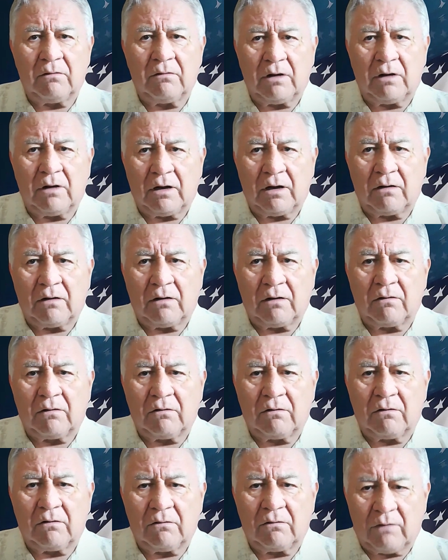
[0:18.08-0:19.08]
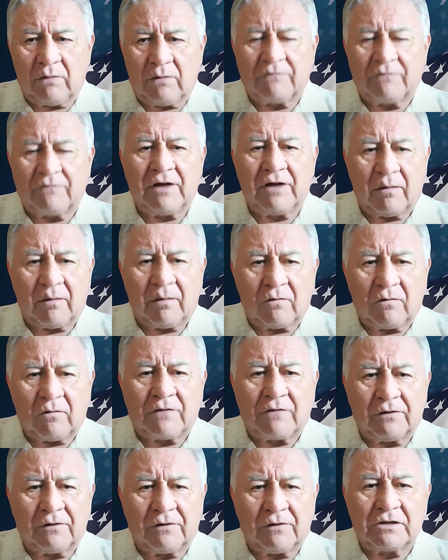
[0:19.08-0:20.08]
uh, revved up,
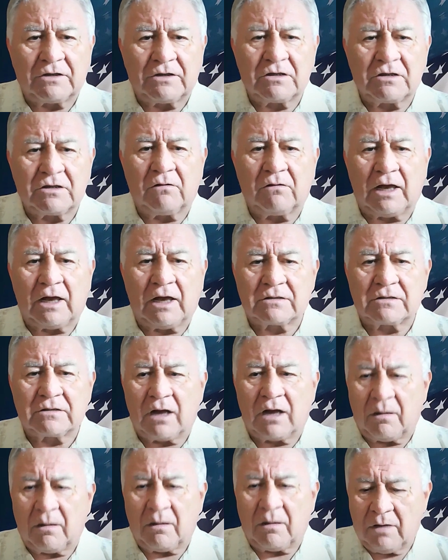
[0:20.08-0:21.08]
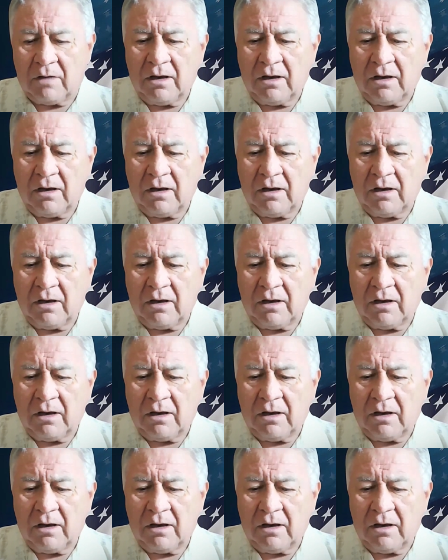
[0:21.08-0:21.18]
rightfully so, last time,